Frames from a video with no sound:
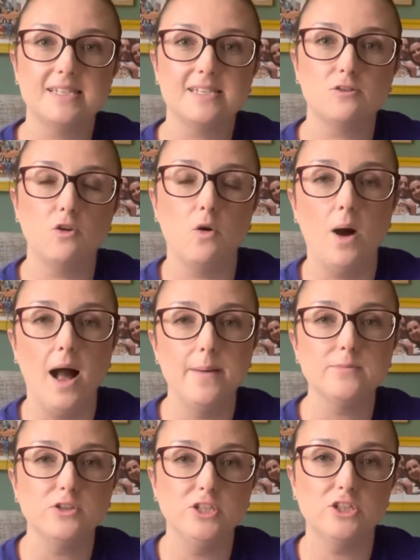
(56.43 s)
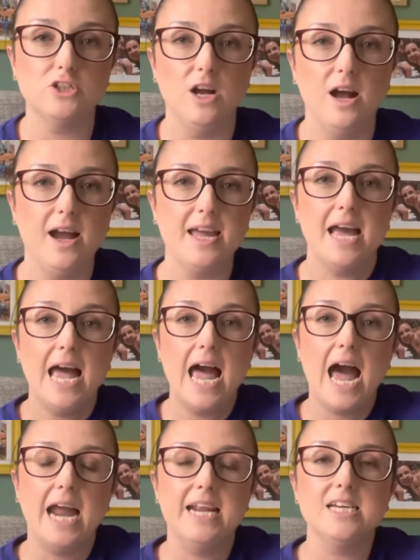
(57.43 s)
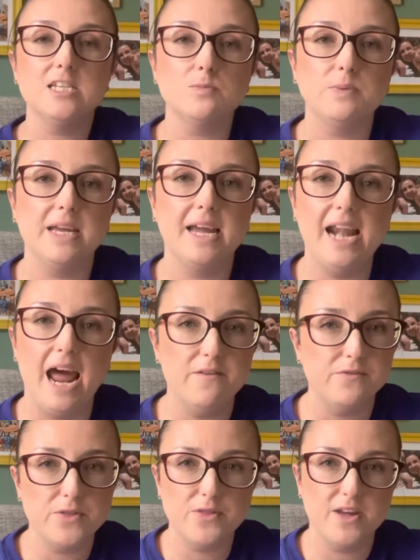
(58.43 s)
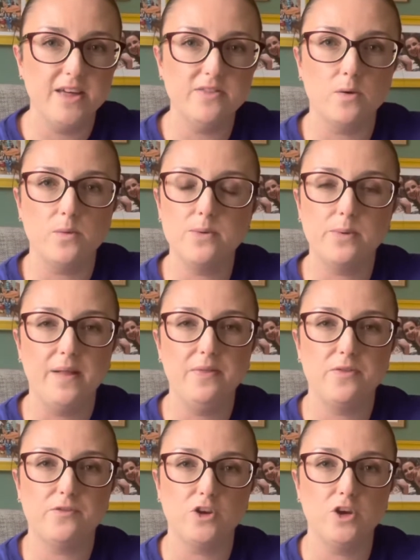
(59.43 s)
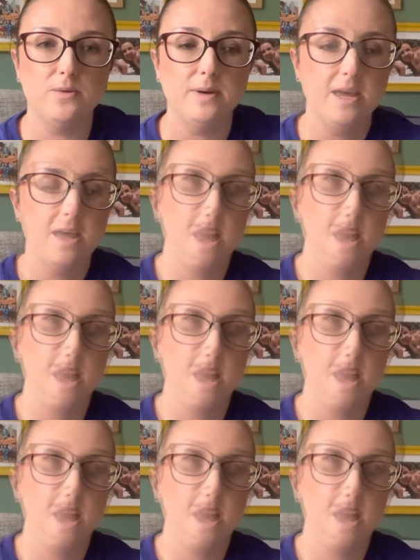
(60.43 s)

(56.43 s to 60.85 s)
So I'm going to try and explain everything that we went through.